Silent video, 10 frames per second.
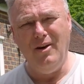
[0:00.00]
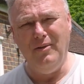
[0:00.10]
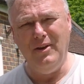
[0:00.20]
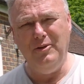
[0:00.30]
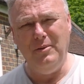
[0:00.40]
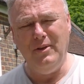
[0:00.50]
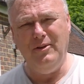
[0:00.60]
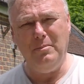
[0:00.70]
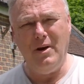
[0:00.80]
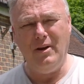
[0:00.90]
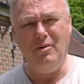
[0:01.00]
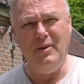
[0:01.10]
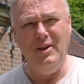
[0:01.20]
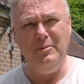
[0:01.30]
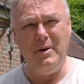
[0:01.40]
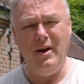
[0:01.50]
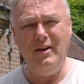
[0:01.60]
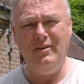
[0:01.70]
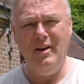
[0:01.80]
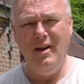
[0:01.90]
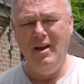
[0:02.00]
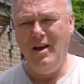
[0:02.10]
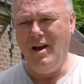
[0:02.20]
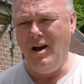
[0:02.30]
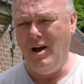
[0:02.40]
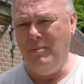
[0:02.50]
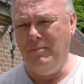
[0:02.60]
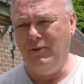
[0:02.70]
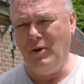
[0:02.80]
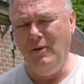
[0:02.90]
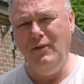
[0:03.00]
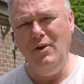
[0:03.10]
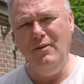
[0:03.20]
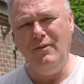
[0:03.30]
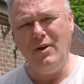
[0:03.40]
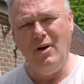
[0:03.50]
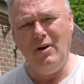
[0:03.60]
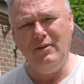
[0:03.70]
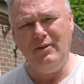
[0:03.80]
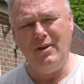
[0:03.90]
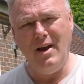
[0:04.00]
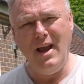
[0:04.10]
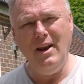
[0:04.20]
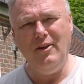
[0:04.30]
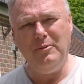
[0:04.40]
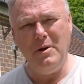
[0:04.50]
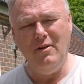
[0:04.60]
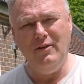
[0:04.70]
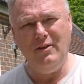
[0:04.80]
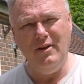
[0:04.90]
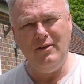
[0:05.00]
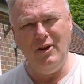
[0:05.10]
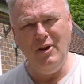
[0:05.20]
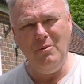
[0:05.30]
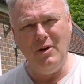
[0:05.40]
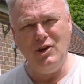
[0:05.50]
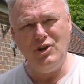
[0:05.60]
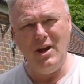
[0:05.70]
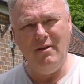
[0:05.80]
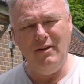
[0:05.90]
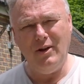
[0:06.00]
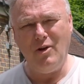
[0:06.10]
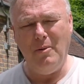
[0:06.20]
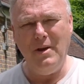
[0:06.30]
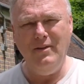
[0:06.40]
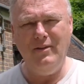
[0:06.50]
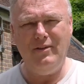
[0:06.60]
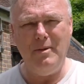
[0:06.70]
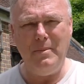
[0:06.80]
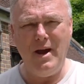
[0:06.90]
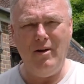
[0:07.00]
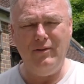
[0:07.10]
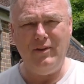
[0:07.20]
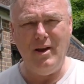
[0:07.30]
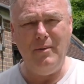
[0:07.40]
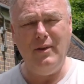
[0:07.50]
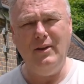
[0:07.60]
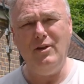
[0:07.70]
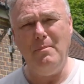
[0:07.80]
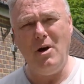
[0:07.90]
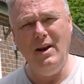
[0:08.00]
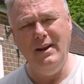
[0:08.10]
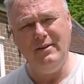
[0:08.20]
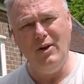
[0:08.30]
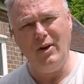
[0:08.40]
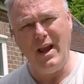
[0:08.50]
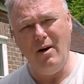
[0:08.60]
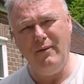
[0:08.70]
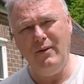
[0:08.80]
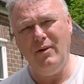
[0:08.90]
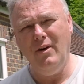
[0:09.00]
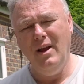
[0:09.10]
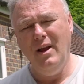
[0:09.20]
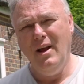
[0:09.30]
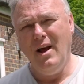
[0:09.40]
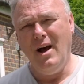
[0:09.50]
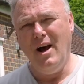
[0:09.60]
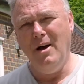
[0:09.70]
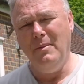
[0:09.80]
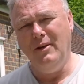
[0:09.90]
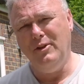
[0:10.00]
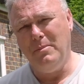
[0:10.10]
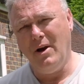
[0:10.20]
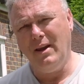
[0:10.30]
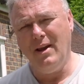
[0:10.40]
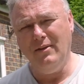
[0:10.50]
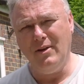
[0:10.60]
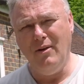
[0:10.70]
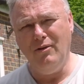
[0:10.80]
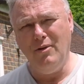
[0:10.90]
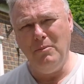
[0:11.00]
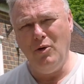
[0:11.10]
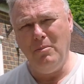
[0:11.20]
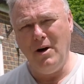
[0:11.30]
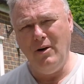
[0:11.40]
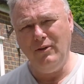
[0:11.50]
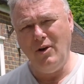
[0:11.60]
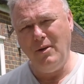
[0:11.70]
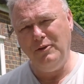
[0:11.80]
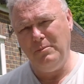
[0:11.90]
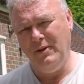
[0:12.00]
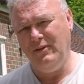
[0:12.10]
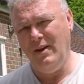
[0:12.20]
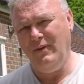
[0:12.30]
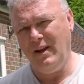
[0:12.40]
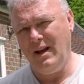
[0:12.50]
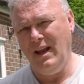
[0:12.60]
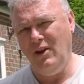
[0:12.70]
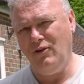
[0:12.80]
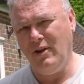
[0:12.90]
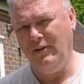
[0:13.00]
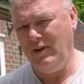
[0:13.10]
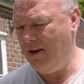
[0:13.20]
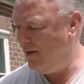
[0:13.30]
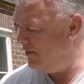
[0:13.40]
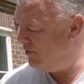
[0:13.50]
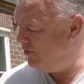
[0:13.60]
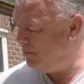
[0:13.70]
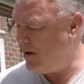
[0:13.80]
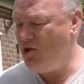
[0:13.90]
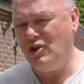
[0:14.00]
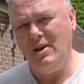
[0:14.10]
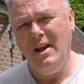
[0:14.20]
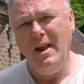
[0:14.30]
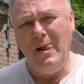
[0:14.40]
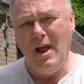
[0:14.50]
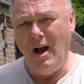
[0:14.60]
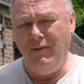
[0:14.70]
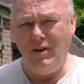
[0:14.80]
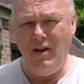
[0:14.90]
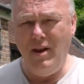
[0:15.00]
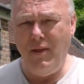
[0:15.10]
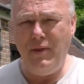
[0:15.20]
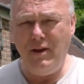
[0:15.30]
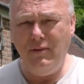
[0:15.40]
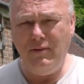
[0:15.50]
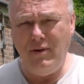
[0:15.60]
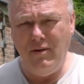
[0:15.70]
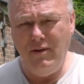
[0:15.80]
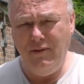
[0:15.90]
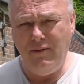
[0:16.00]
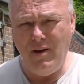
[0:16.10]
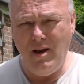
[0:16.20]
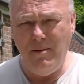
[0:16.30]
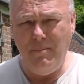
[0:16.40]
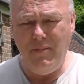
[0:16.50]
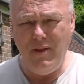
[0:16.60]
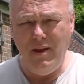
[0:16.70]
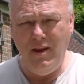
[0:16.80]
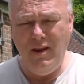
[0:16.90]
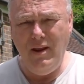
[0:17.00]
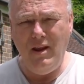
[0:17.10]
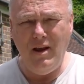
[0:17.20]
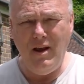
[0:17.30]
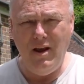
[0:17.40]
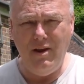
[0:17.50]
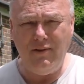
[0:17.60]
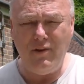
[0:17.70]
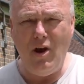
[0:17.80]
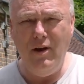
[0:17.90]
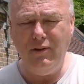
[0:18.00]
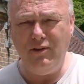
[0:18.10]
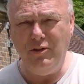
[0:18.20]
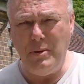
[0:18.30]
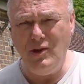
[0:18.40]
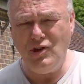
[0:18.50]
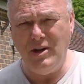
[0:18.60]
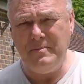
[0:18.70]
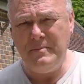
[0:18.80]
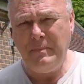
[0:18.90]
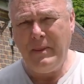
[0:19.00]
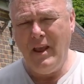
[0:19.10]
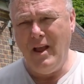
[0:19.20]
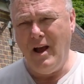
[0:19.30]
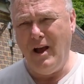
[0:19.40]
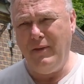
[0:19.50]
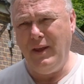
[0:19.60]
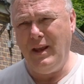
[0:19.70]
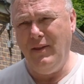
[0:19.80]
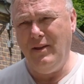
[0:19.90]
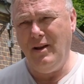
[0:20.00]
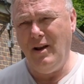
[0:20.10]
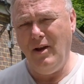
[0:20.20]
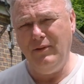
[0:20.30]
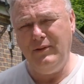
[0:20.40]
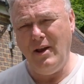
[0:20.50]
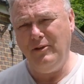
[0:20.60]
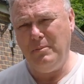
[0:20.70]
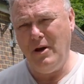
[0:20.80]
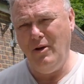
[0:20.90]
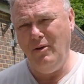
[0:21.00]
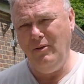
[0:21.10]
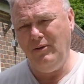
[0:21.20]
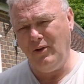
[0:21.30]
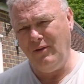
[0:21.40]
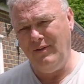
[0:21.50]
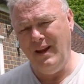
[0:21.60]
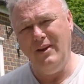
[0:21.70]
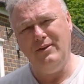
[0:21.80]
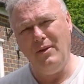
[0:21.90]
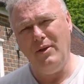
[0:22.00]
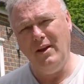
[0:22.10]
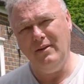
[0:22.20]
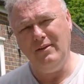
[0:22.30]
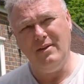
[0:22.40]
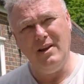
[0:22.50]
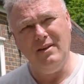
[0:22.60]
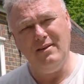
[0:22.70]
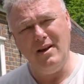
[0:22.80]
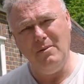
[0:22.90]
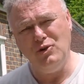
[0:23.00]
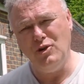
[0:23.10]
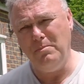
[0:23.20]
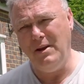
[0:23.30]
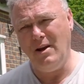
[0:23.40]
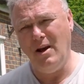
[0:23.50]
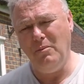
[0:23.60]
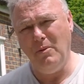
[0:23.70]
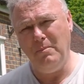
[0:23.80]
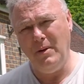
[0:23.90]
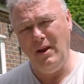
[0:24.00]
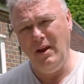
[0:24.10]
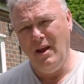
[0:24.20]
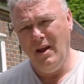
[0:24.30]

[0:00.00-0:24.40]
this bike or these bikes. So if you've got any experiences that you want to share in the comments about things I might need to look out for as the bike gets older and more miles on. I'm specifically interested in the suspension. I've done nothing as far as the Skyhook suspension. I think in the last Desmo sort of list of things that should be done would be